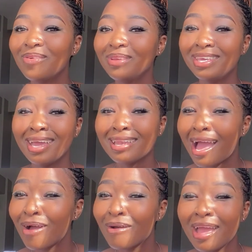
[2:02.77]
we're here
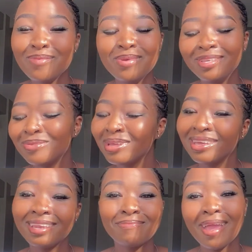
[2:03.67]
now and we're doing
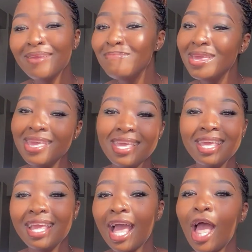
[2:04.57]
it,
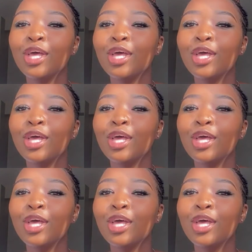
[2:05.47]
baby.